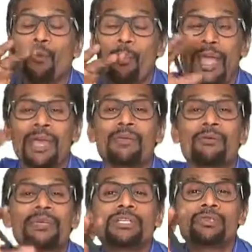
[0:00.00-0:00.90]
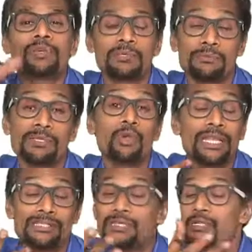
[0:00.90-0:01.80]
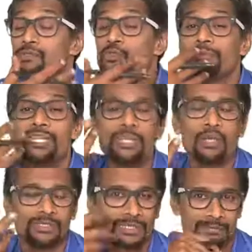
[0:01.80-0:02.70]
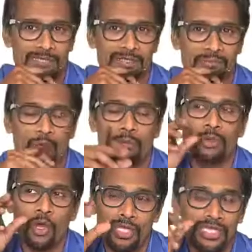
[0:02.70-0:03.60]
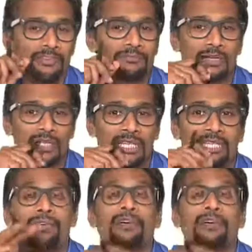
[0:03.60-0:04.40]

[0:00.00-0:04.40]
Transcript: Which will it be? Hence, there are so many concepts involved: blocking of money,